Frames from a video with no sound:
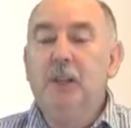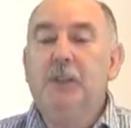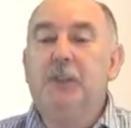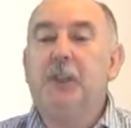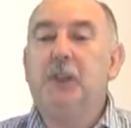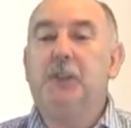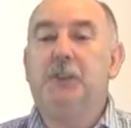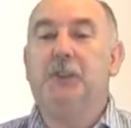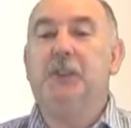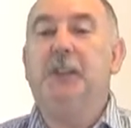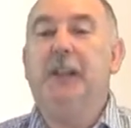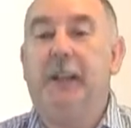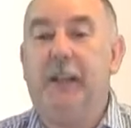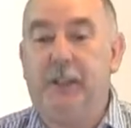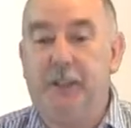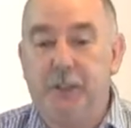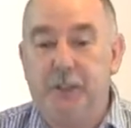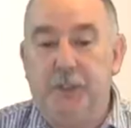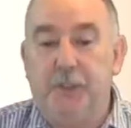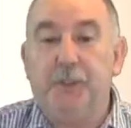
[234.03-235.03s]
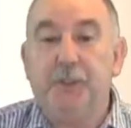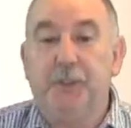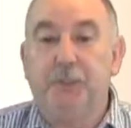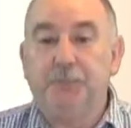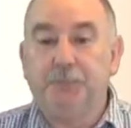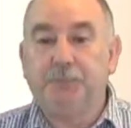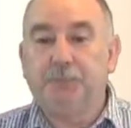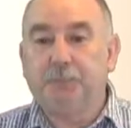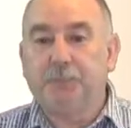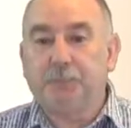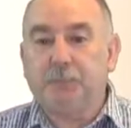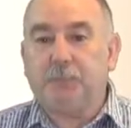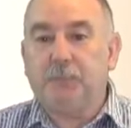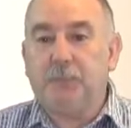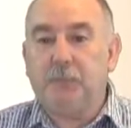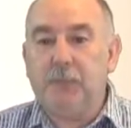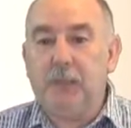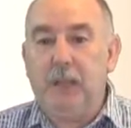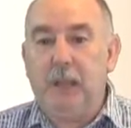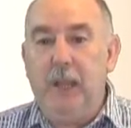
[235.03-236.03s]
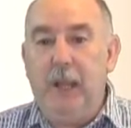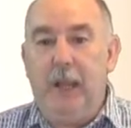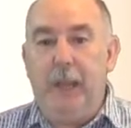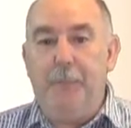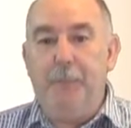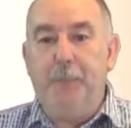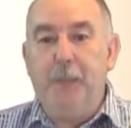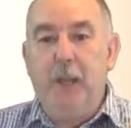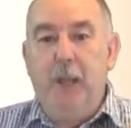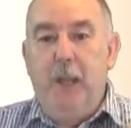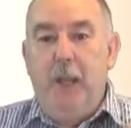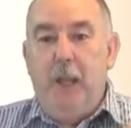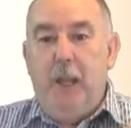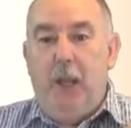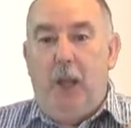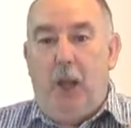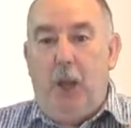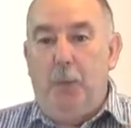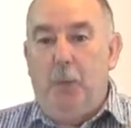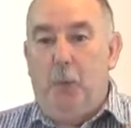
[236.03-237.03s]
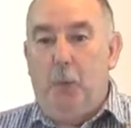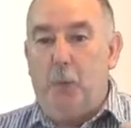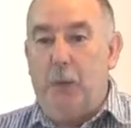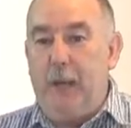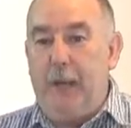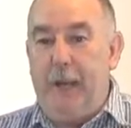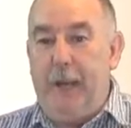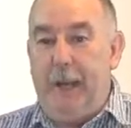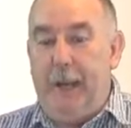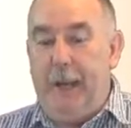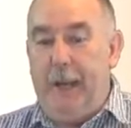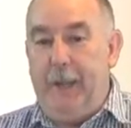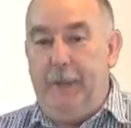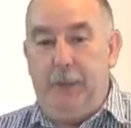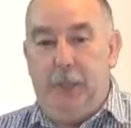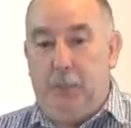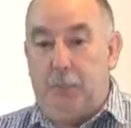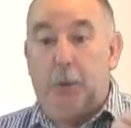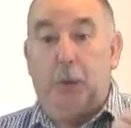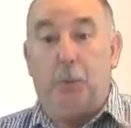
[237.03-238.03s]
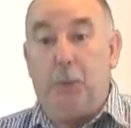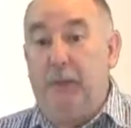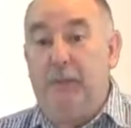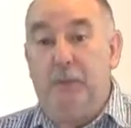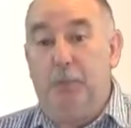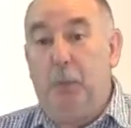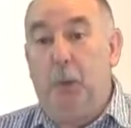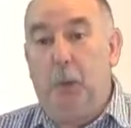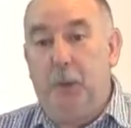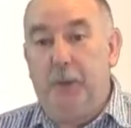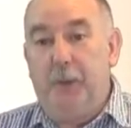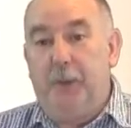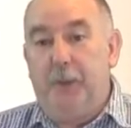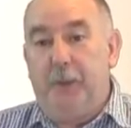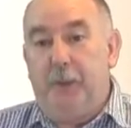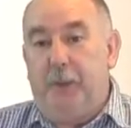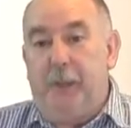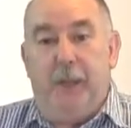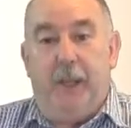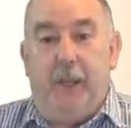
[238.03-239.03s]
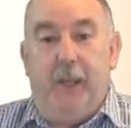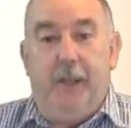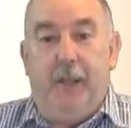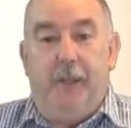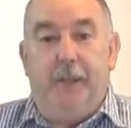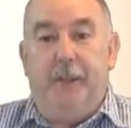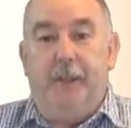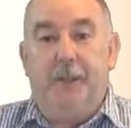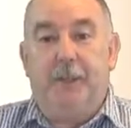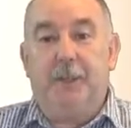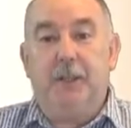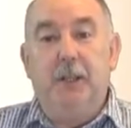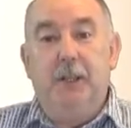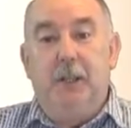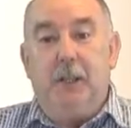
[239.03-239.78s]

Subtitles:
There are genetic issues. I'm aware, and there are probably even more than this,